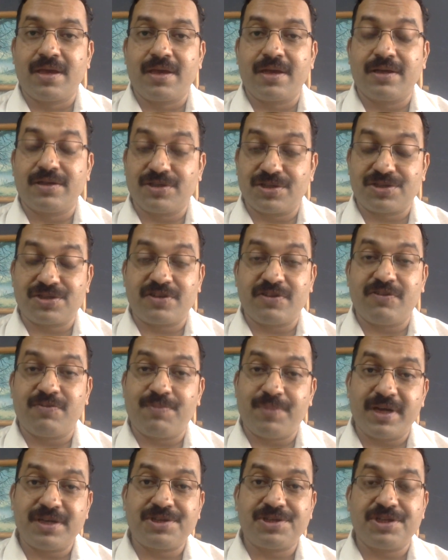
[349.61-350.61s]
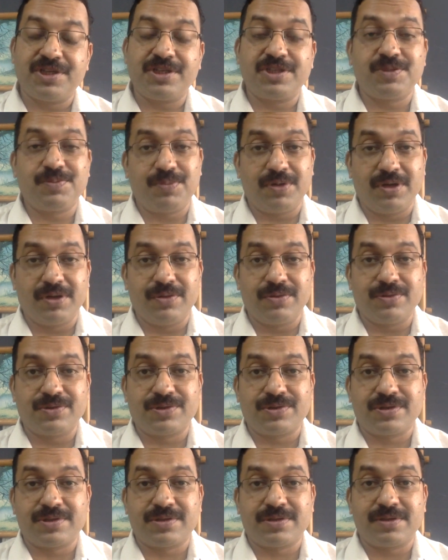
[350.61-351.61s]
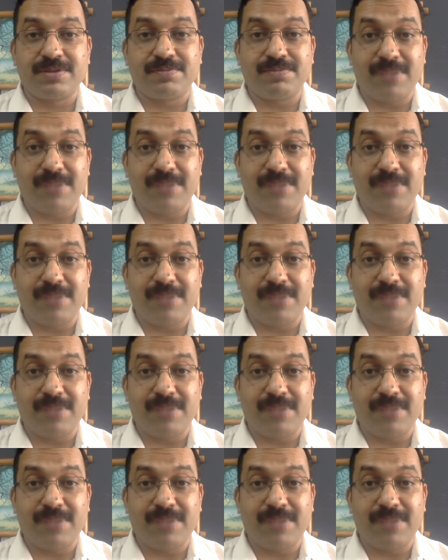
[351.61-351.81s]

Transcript: consisting of bed sheets, pillows,